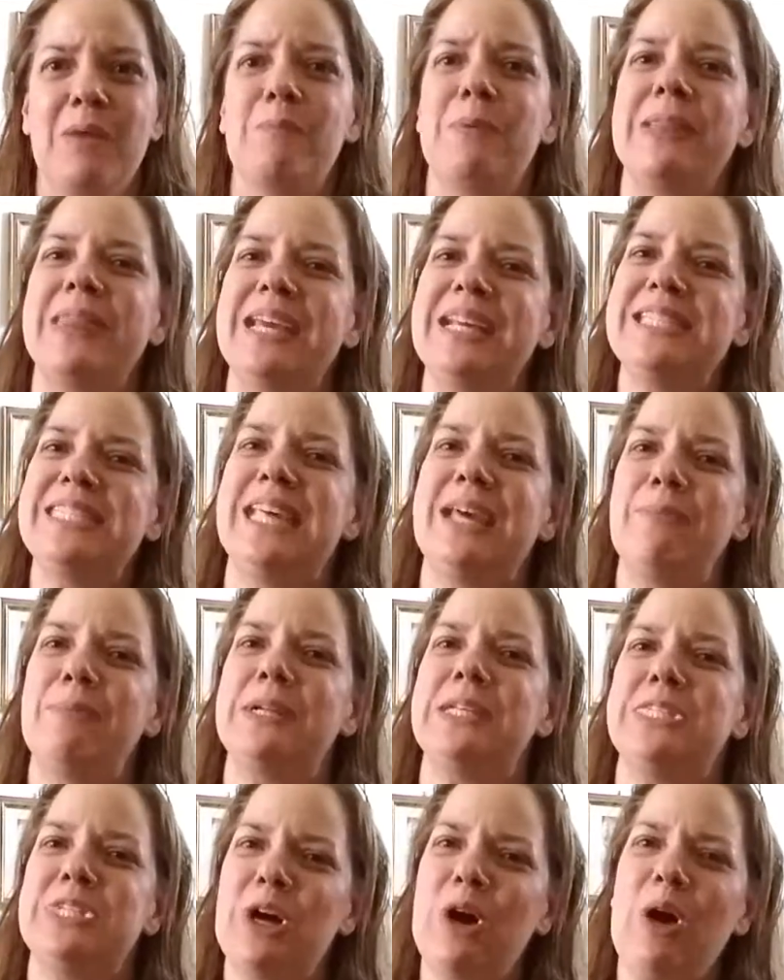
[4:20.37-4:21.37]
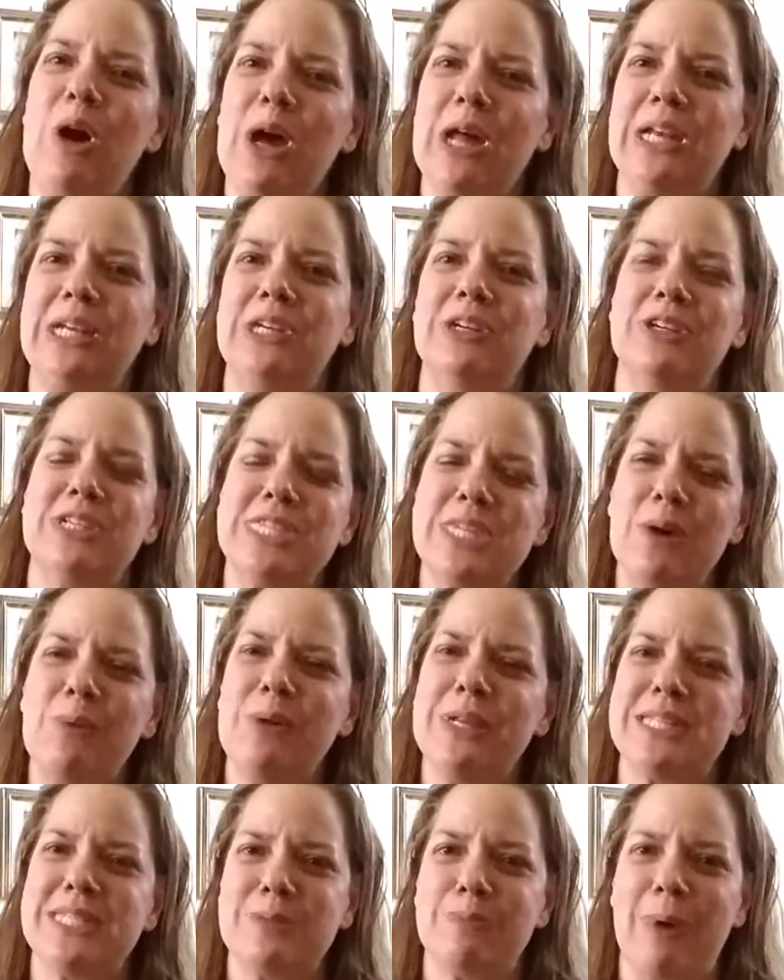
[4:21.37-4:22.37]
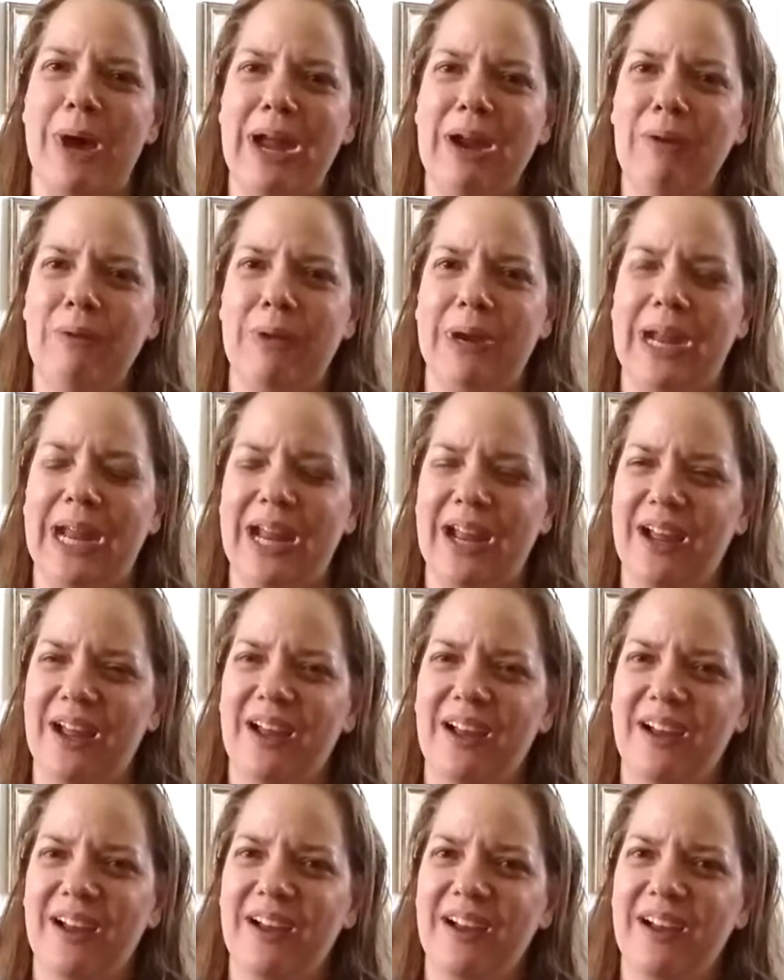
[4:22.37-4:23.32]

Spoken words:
But they say, but Dawn, you're so inspiring.